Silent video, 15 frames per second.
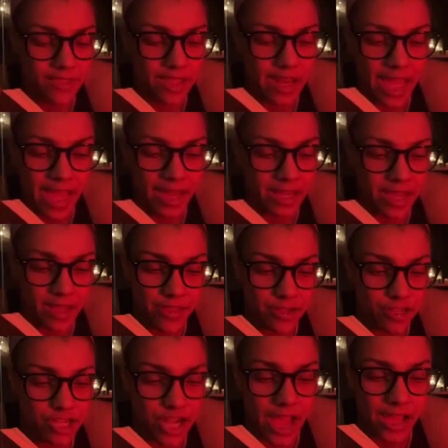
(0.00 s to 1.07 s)
than any
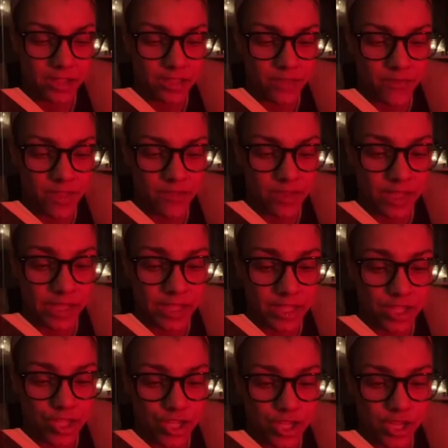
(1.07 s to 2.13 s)
other child of the
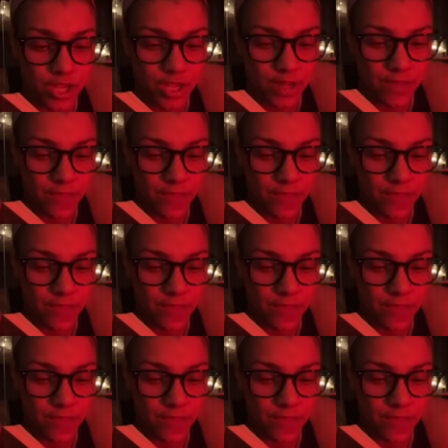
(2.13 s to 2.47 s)
village.